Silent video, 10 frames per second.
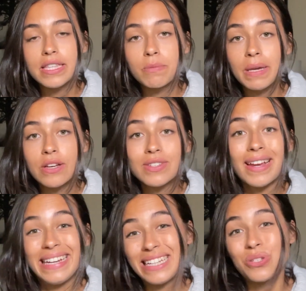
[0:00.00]
It's because I
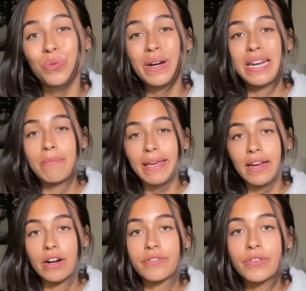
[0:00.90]
need to really be
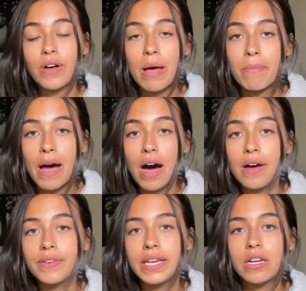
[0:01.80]
careful about
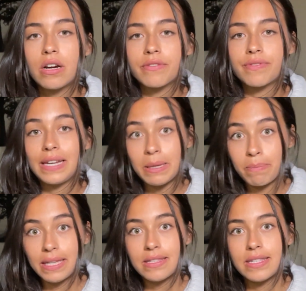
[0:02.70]
having enough
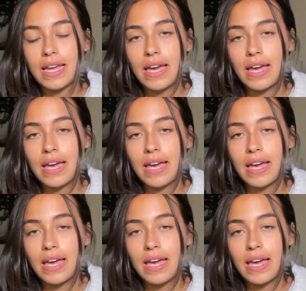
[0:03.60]
lipids